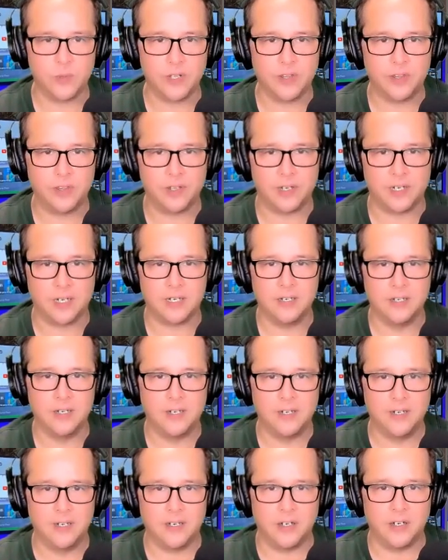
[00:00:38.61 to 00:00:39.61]
with
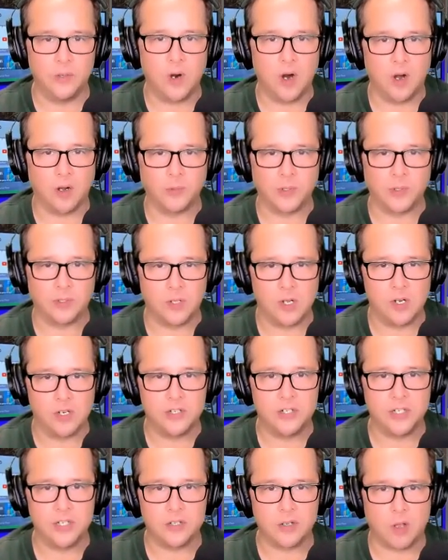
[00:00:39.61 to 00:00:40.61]
new hardware
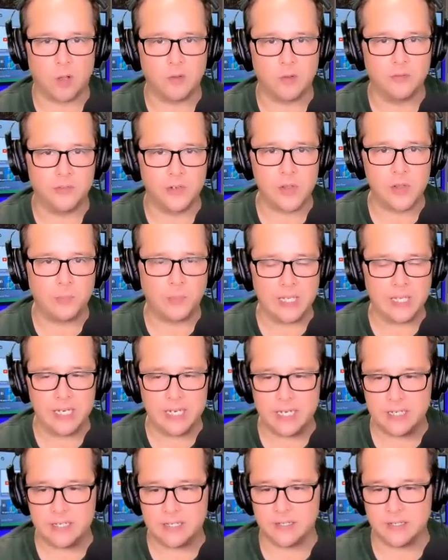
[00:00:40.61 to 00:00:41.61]
launches all over the
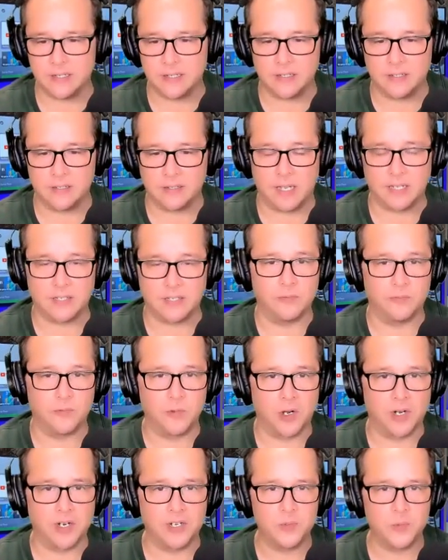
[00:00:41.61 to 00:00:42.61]
place. Lots of
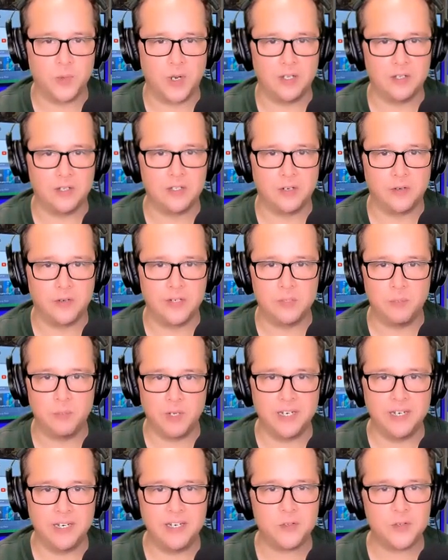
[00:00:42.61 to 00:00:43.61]
work as well. So it's
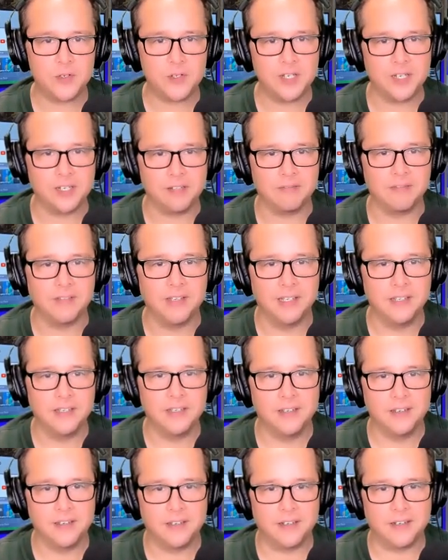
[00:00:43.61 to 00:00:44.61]
been an interesting,
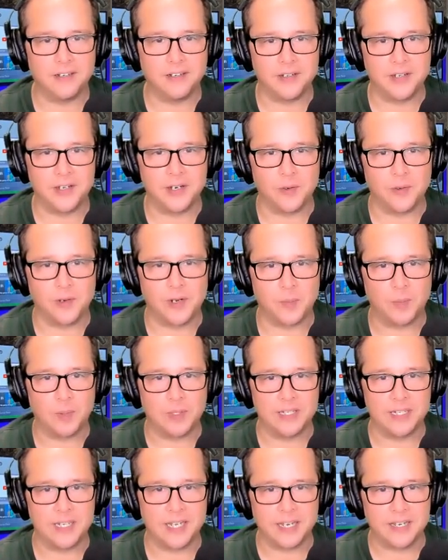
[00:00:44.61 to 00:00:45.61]

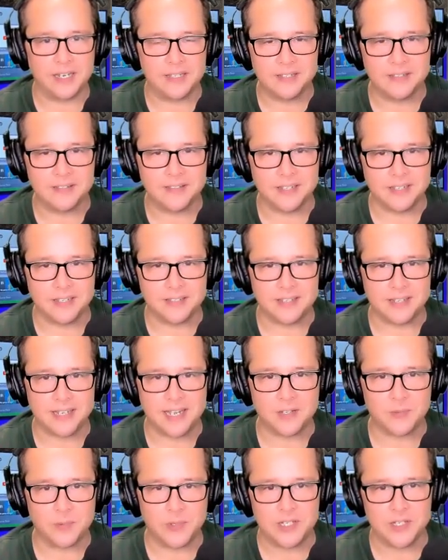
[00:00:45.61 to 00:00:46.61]
couple of days since
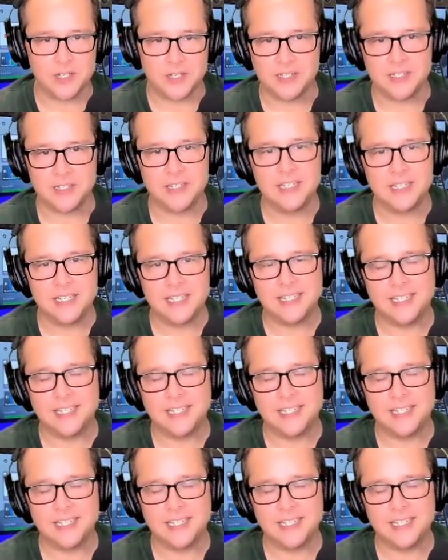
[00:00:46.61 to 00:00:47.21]
last we talked.